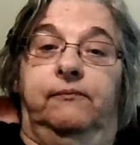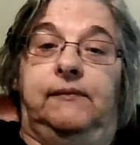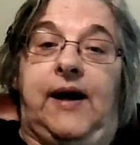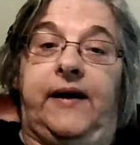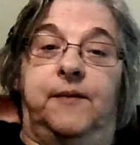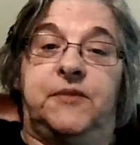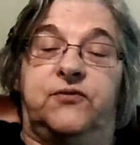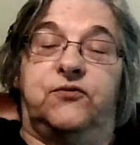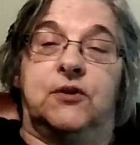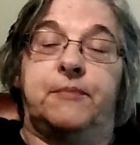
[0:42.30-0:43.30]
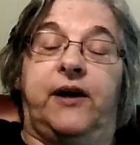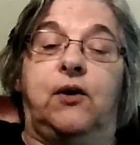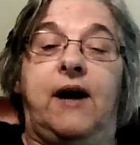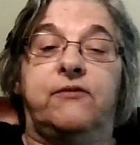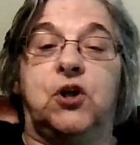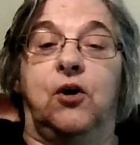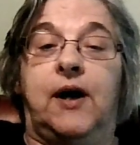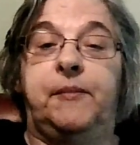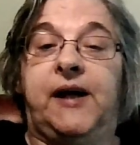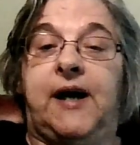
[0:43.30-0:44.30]
items for my craft show
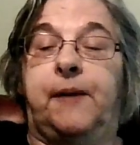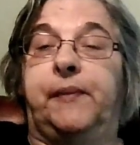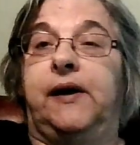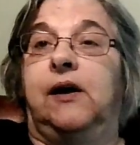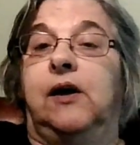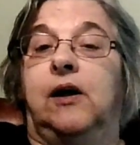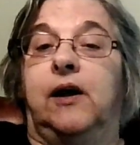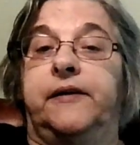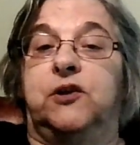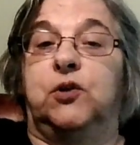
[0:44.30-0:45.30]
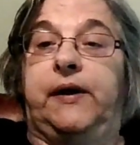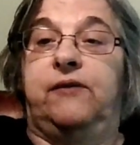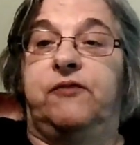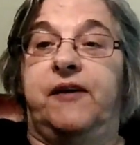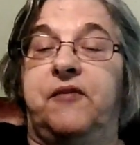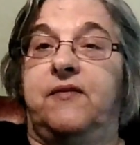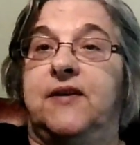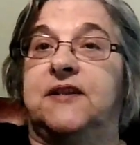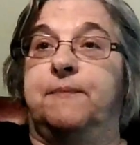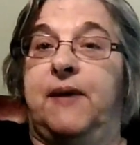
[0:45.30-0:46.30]
coming up on the 25th of
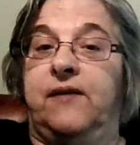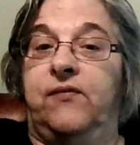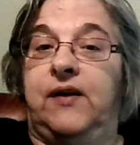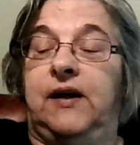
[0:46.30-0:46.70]
this month,